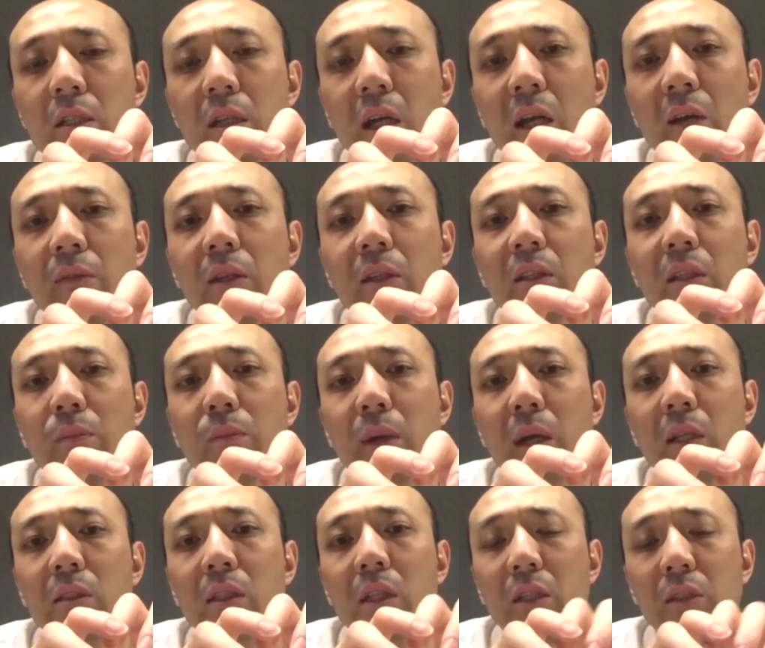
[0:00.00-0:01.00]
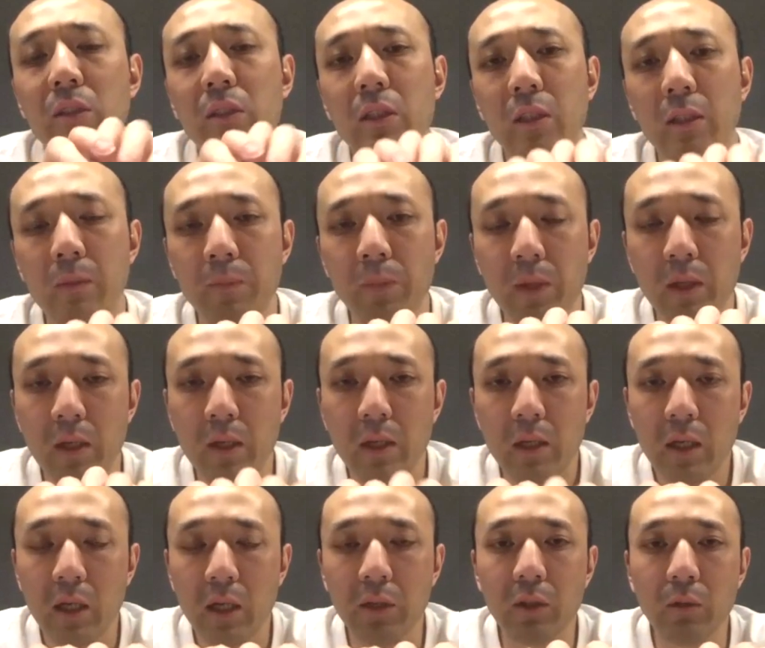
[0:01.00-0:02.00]
Heavily depends on
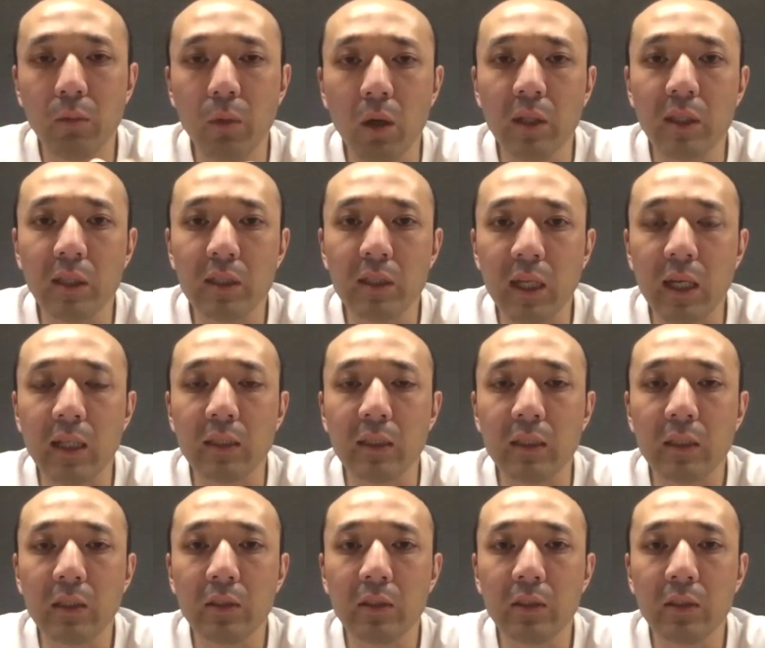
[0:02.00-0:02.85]
the wallet side.